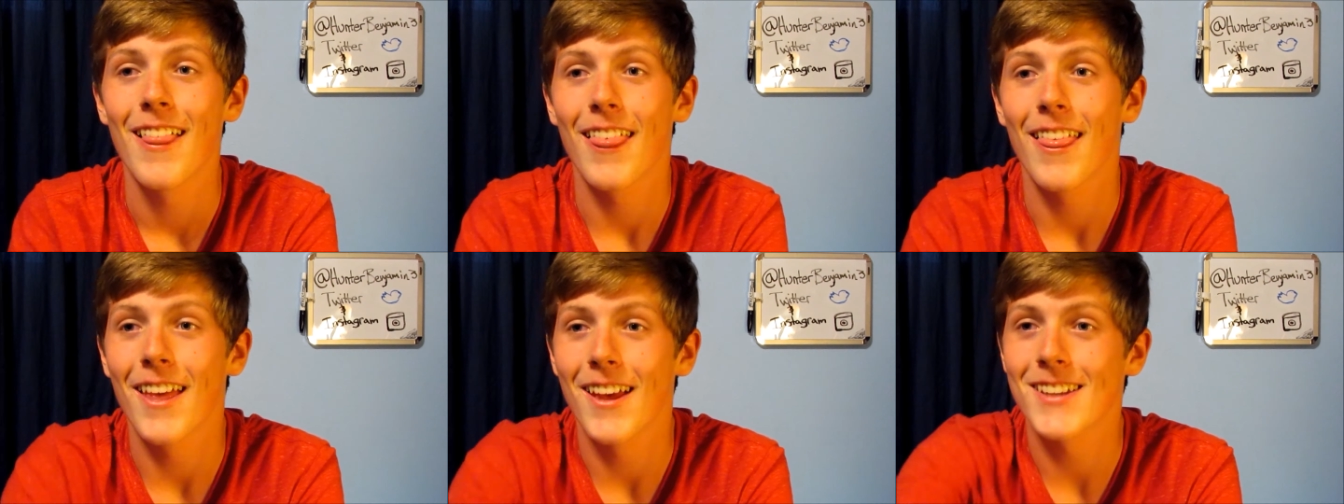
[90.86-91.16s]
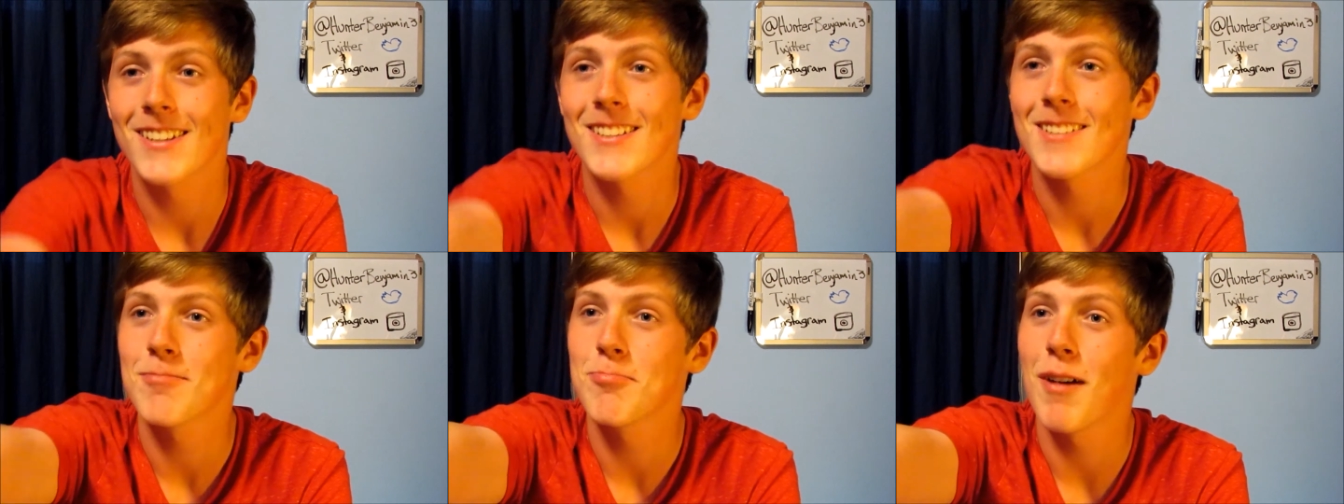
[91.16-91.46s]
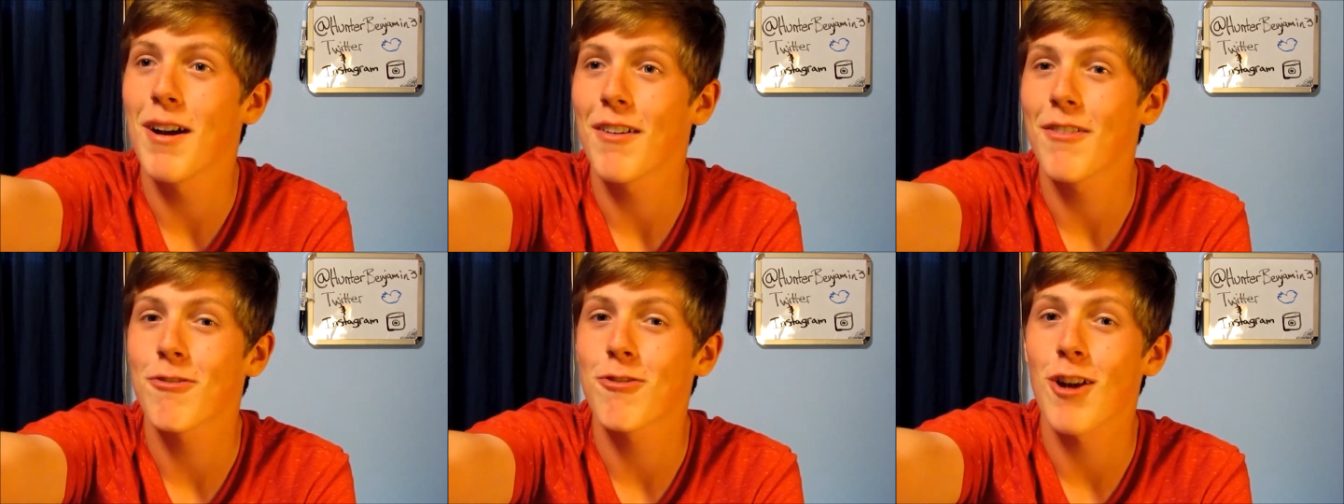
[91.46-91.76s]
This is
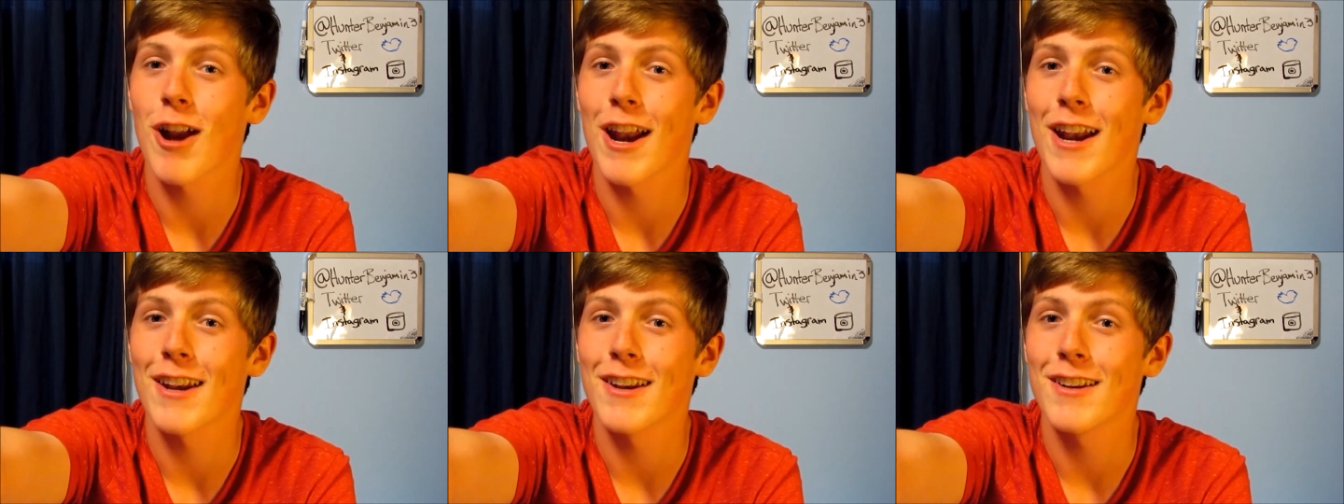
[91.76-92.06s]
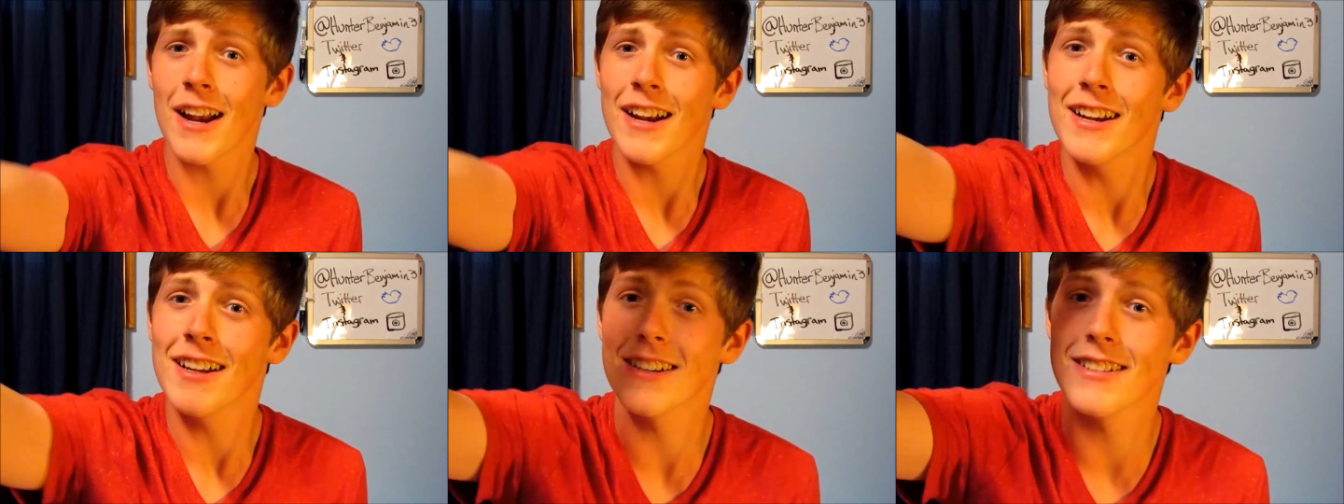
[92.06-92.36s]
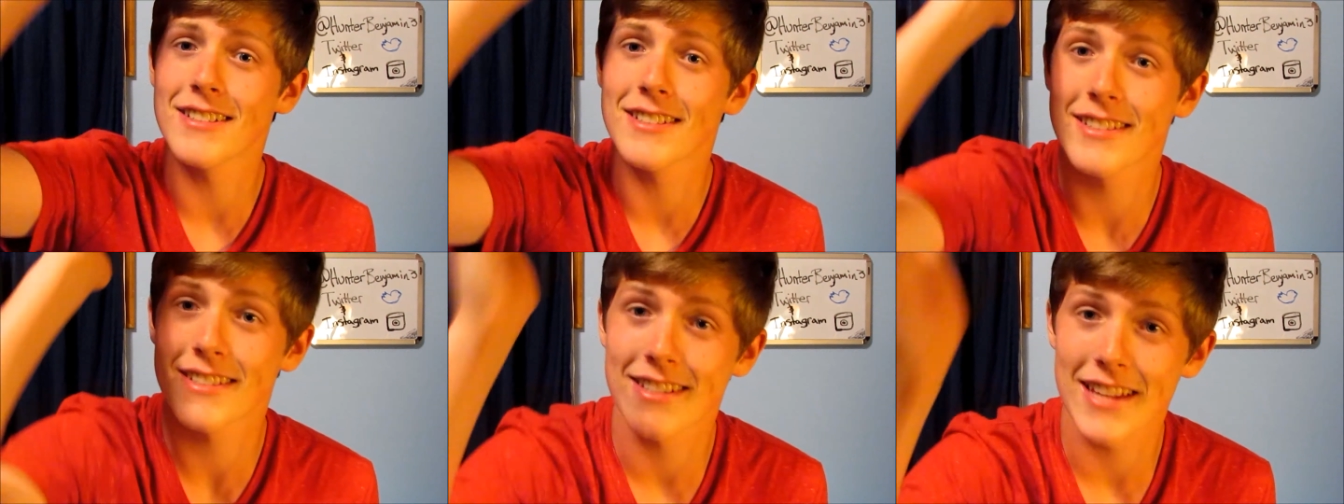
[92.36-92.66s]
my friend,
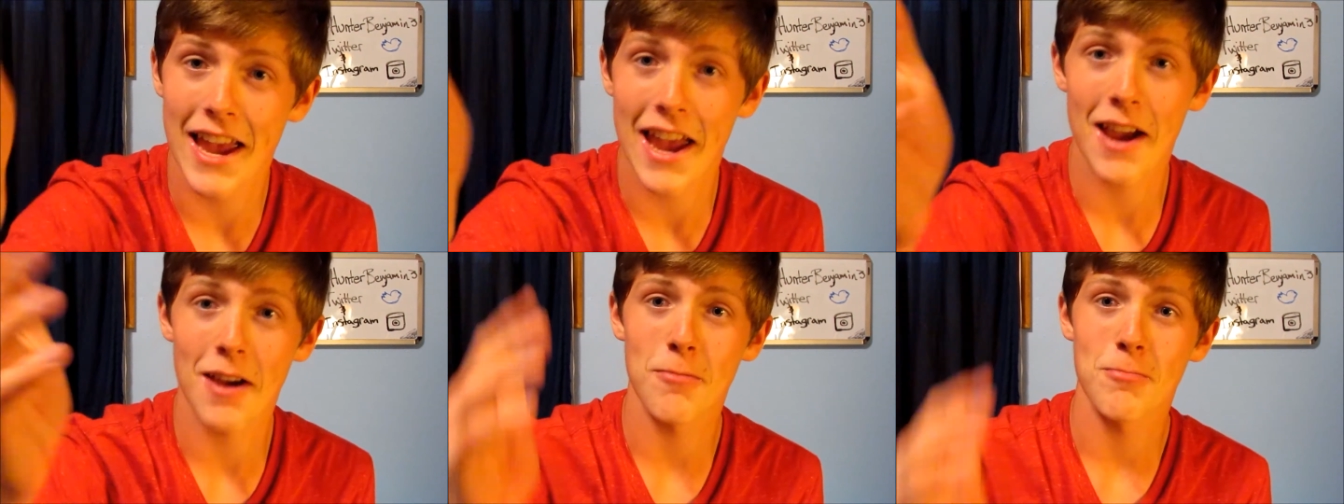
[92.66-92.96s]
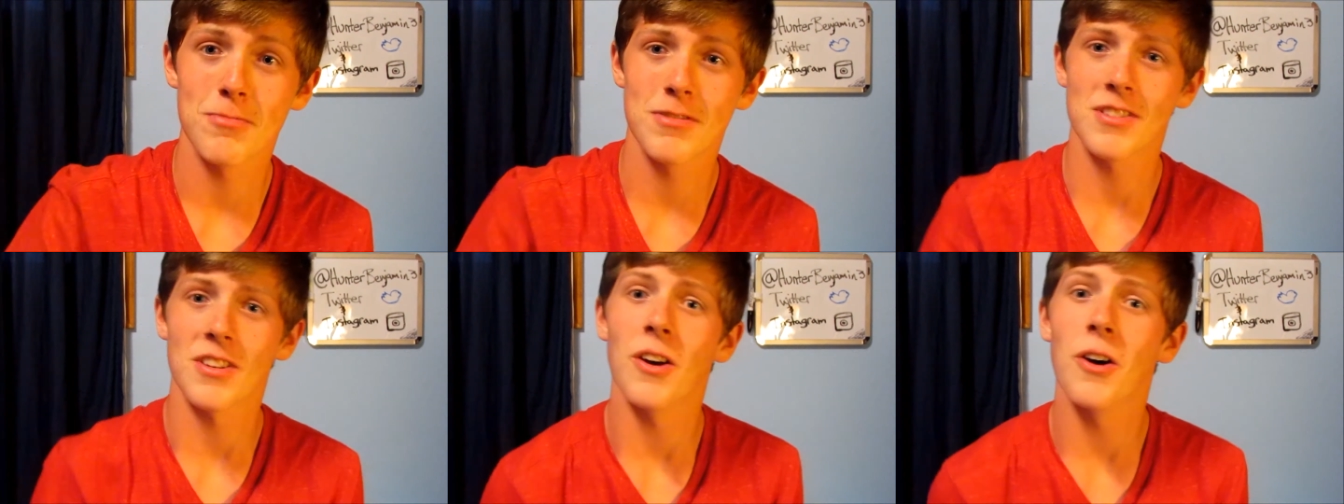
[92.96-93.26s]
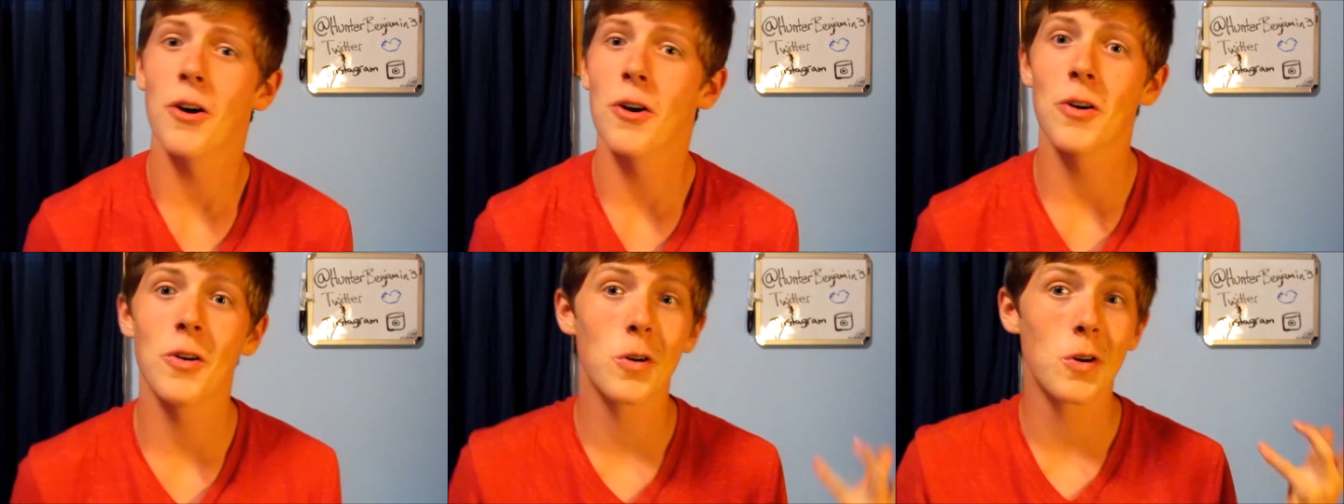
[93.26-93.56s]
Sam.
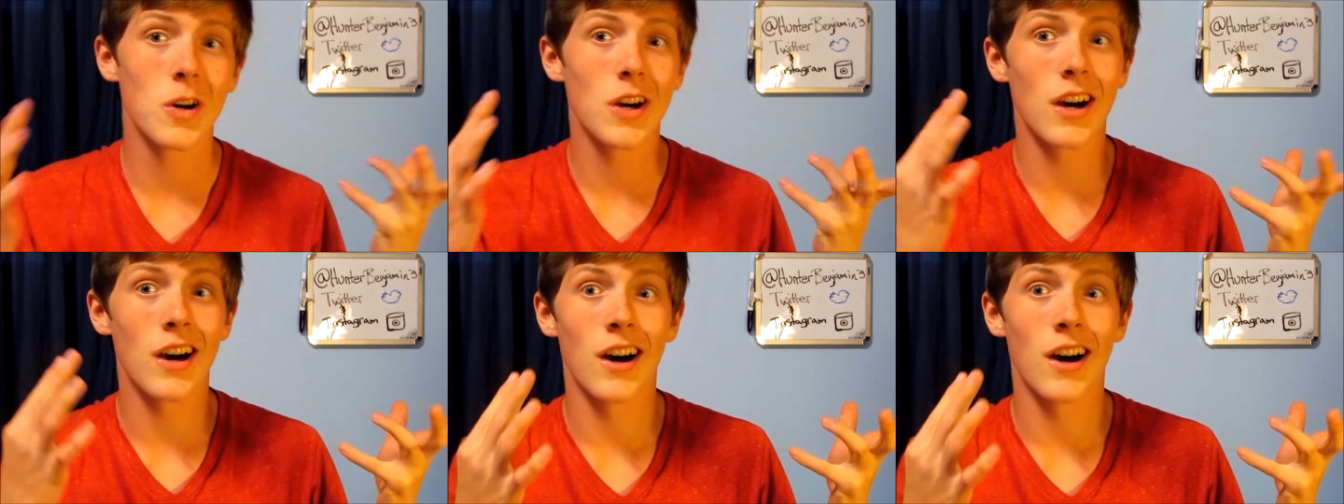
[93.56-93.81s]
So,